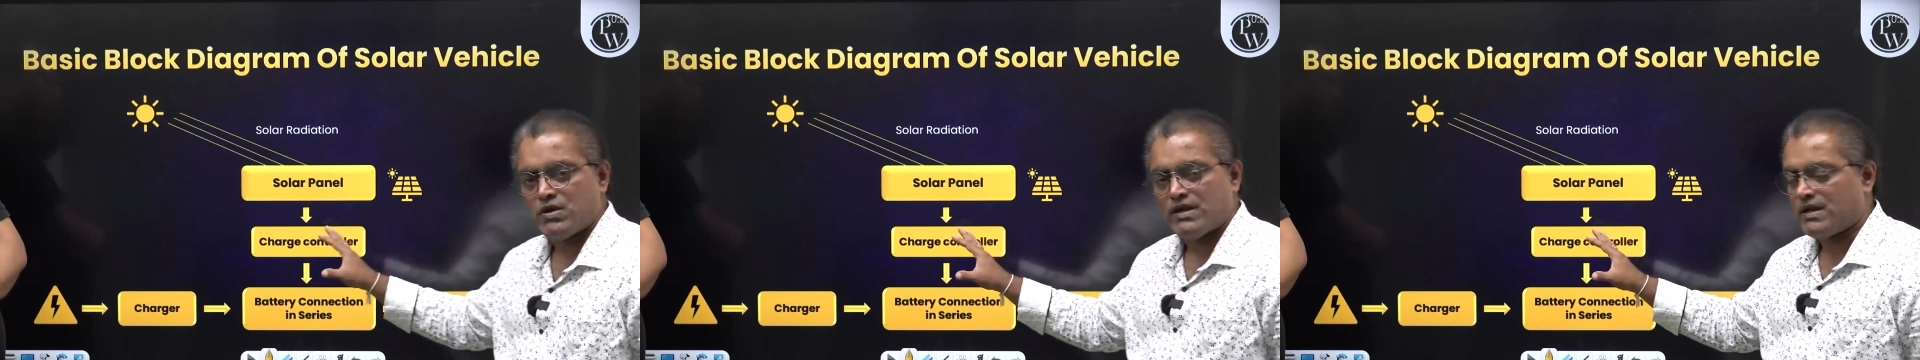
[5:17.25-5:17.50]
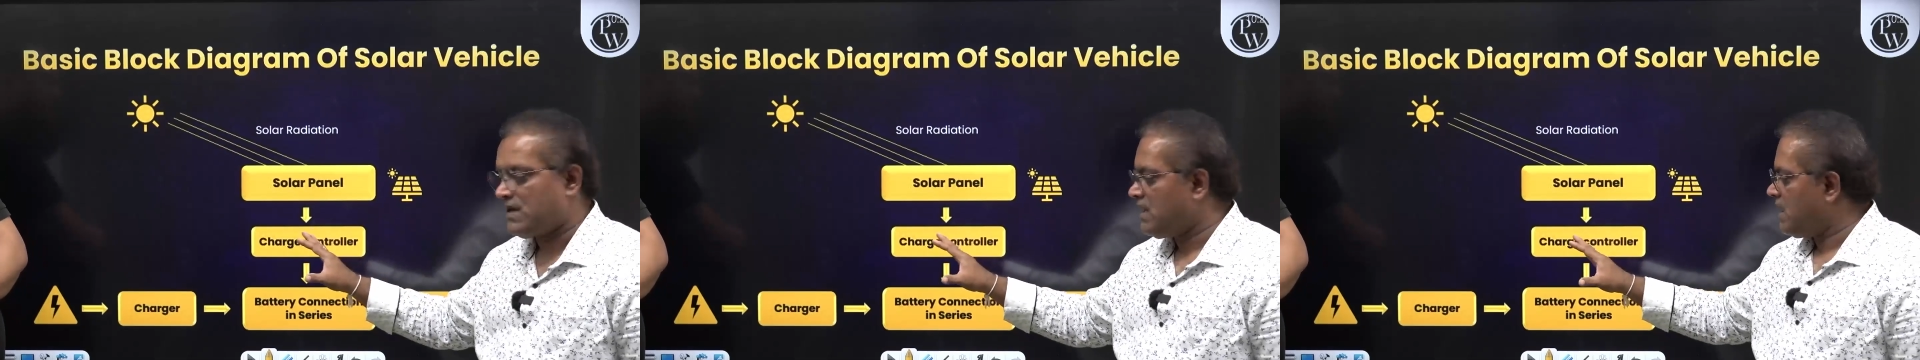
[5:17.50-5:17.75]

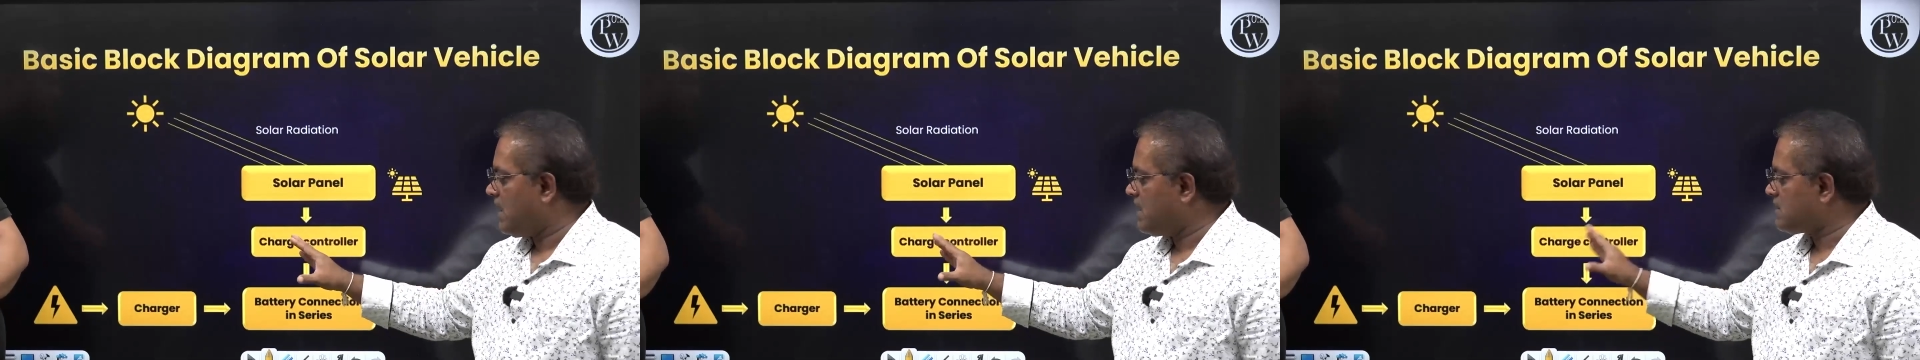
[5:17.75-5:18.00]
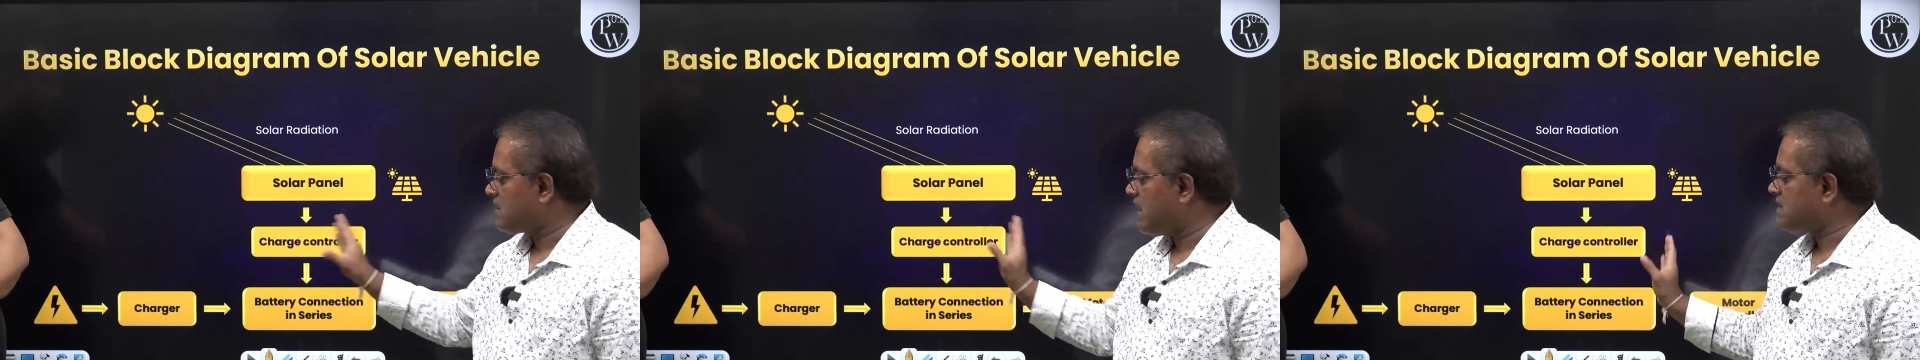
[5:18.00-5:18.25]
you
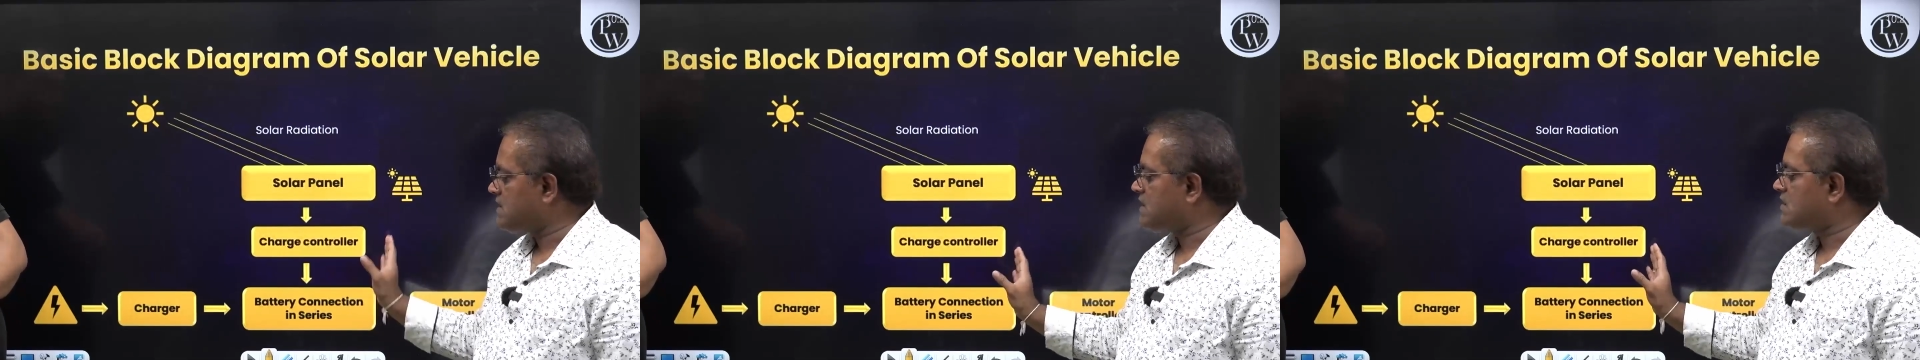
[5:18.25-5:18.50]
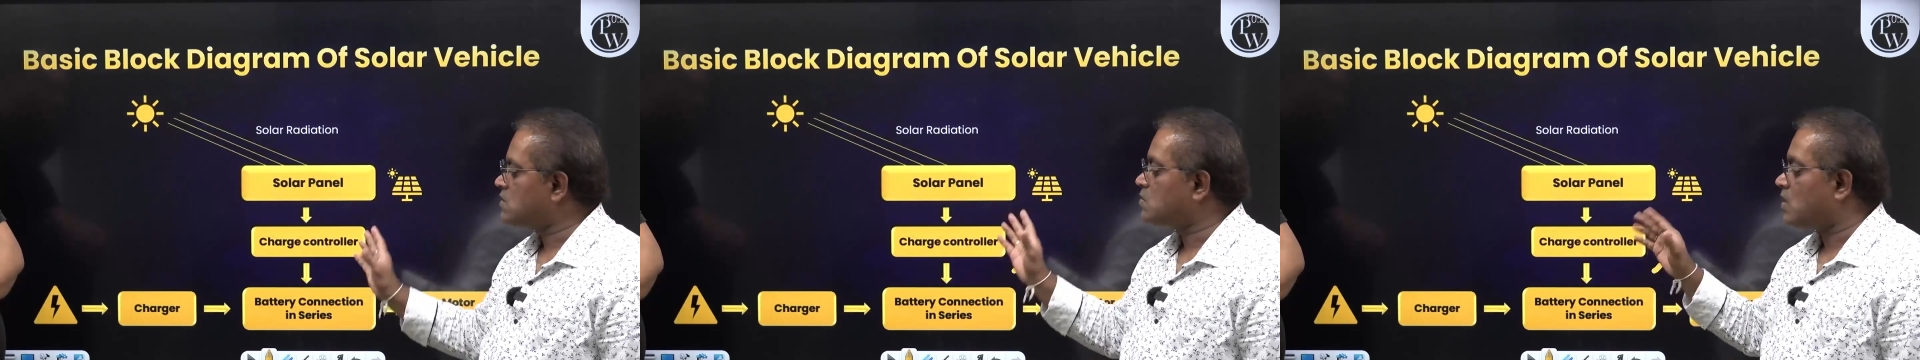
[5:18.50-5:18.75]
in charge
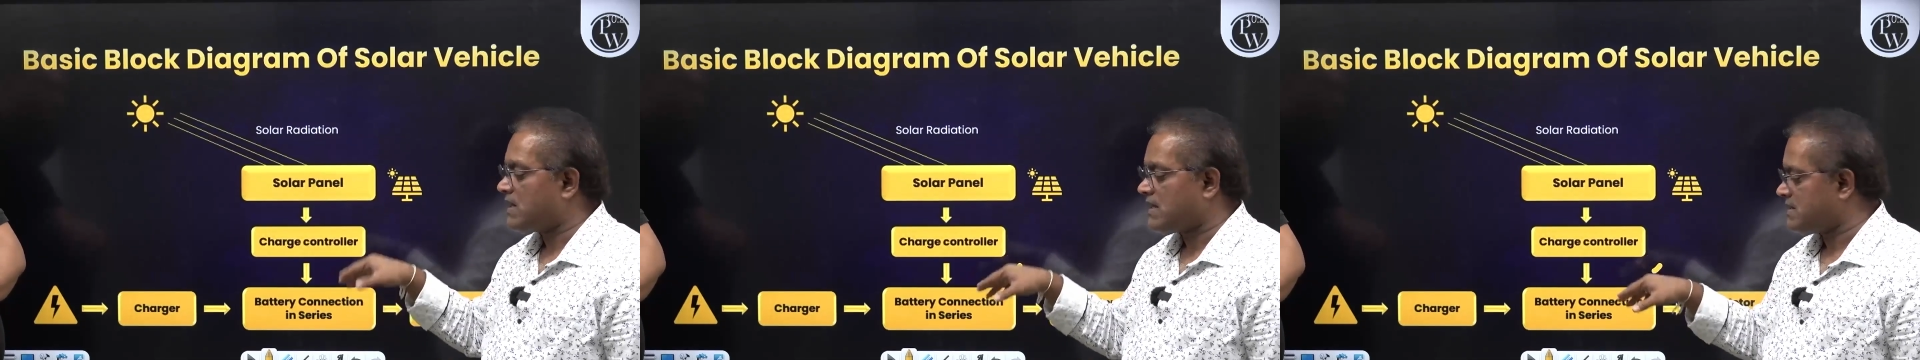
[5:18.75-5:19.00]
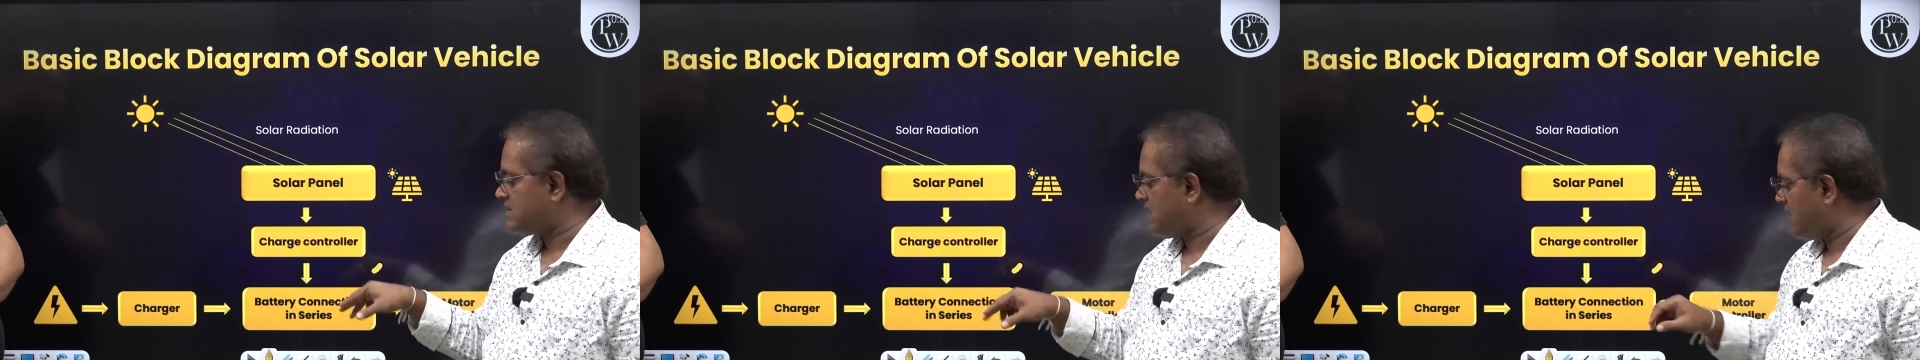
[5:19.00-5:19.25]
control what
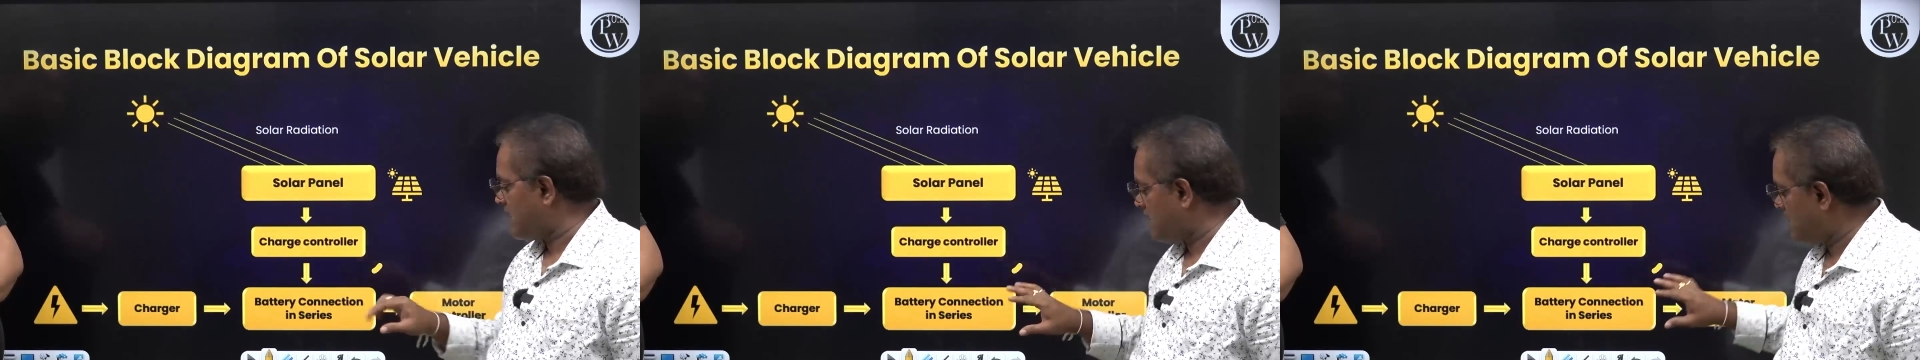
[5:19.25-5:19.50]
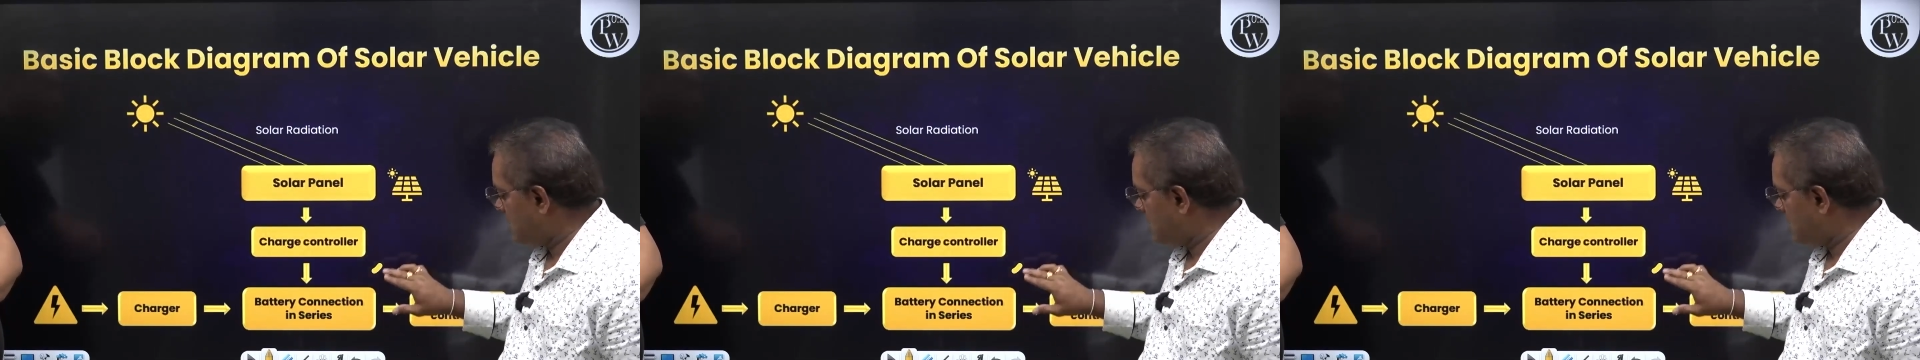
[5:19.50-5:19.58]
is there.